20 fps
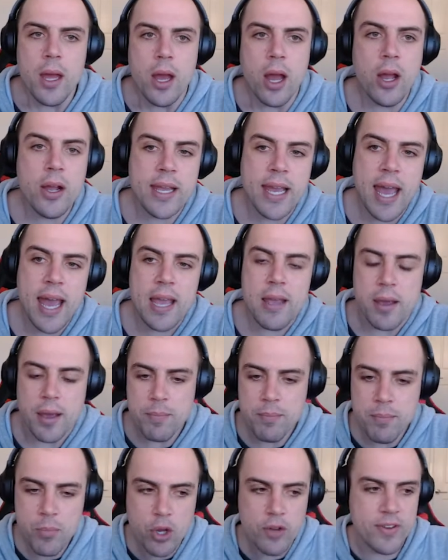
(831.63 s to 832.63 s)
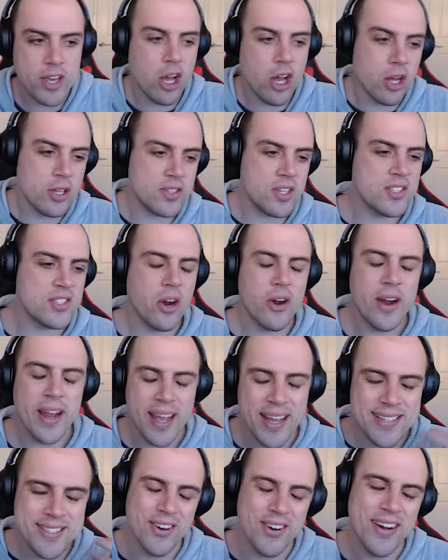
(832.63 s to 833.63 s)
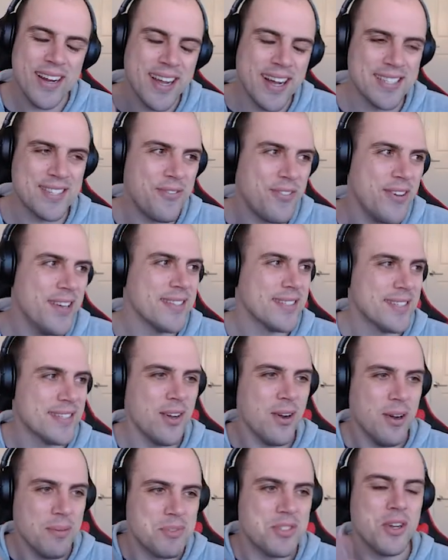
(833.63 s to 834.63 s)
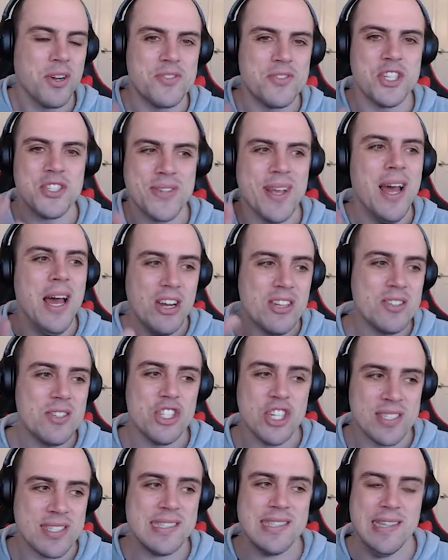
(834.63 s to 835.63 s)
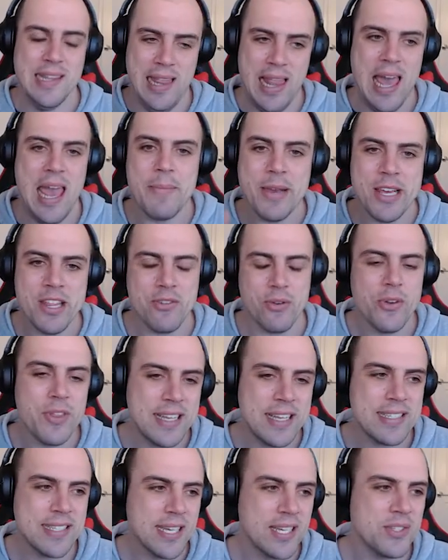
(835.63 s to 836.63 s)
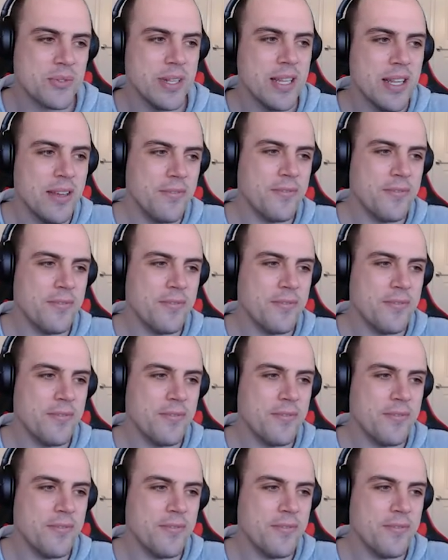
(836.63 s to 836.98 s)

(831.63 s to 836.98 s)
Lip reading: Okay, moving on. Sorry guys, it feels as though I'm sort of just slamming through these things really